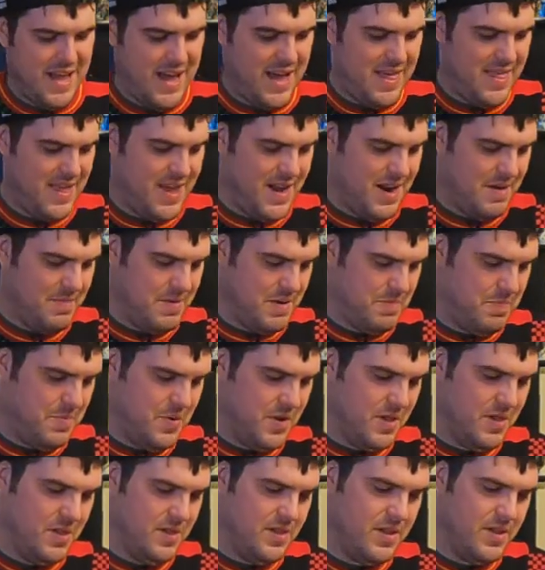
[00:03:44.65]
And then I'm gonna
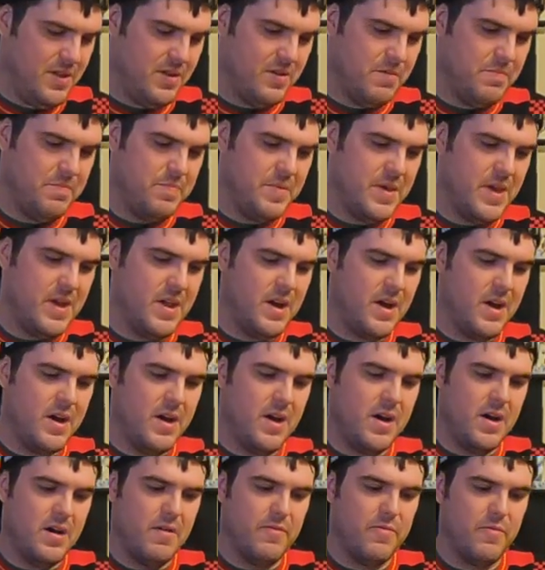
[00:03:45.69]
put a little bit
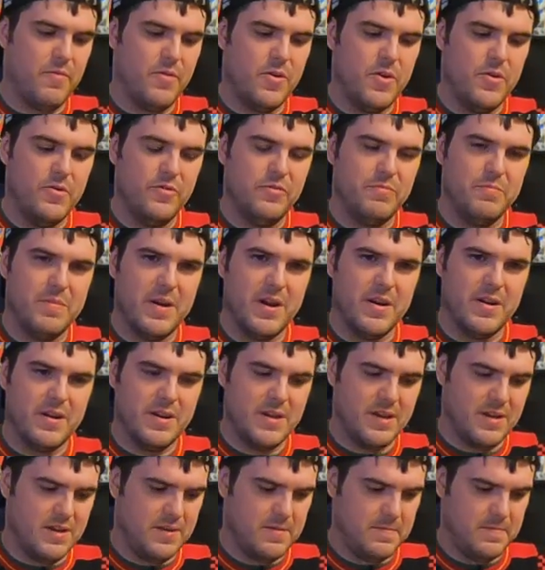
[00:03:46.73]
of
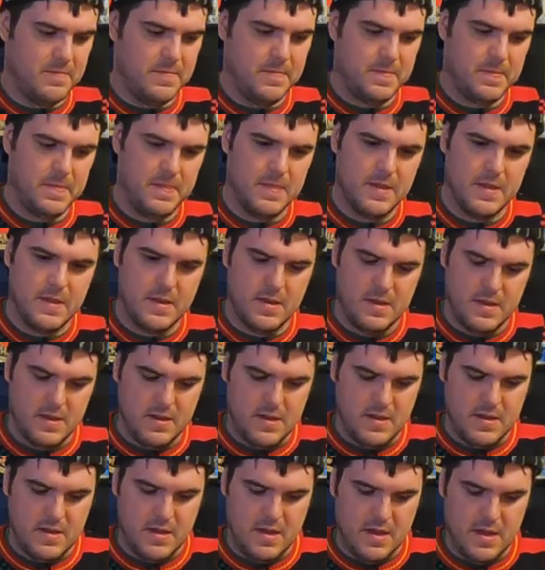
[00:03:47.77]
rosemary
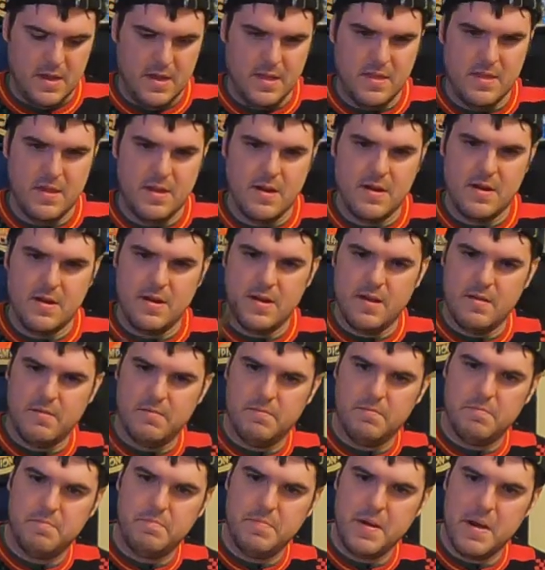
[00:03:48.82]
in there,
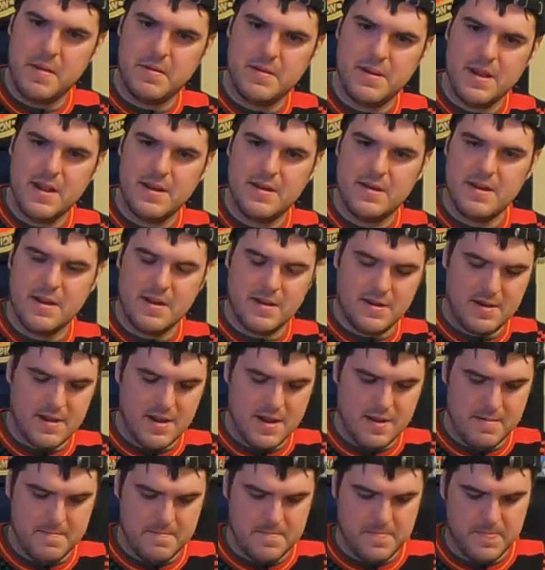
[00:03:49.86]
and pat, tat, tat,
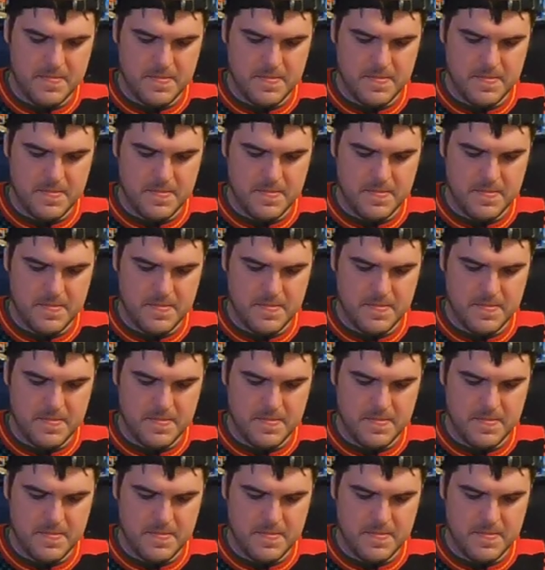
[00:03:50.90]
tat.